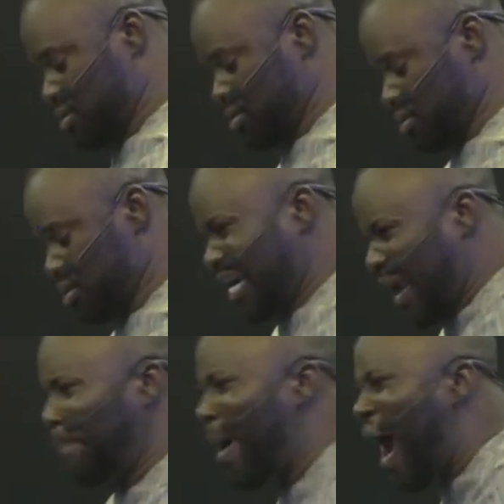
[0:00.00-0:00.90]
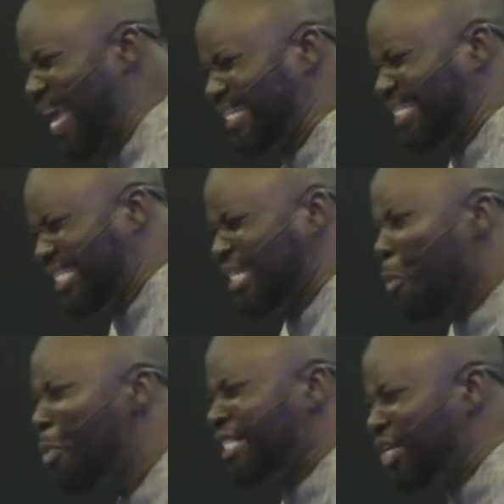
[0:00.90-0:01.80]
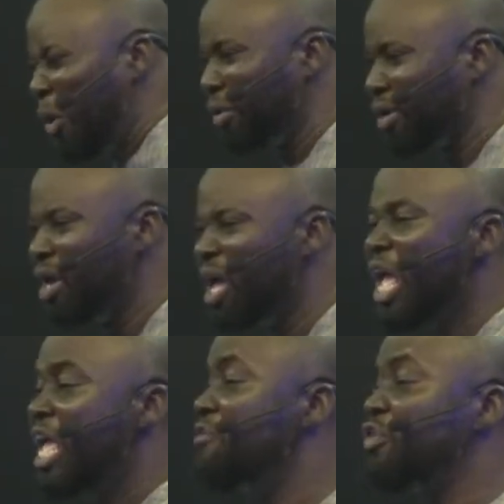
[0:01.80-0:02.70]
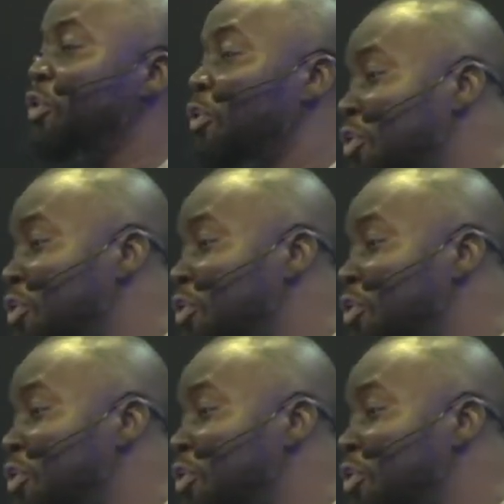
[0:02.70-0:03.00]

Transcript: and abide with God. If you don't know